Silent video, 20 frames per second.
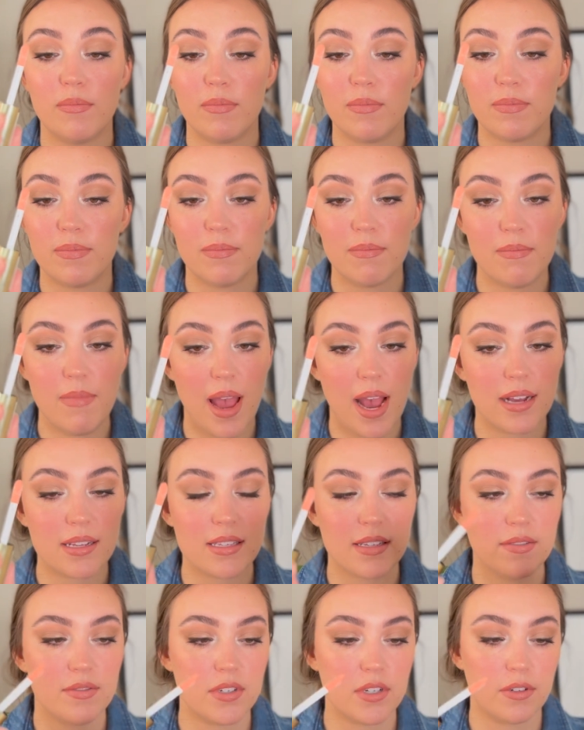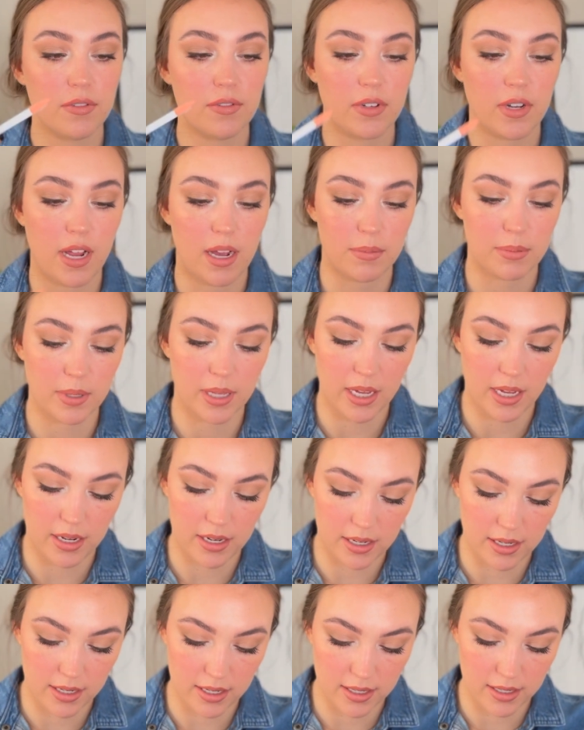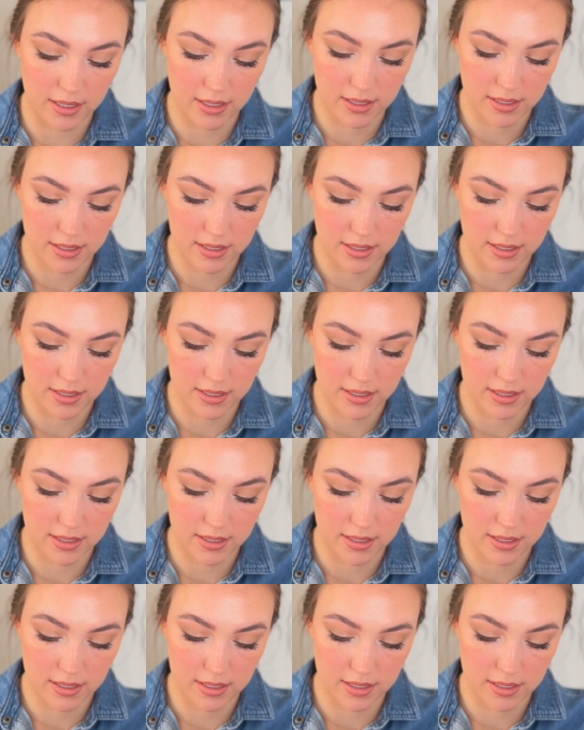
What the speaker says: Massive doe foot applicator.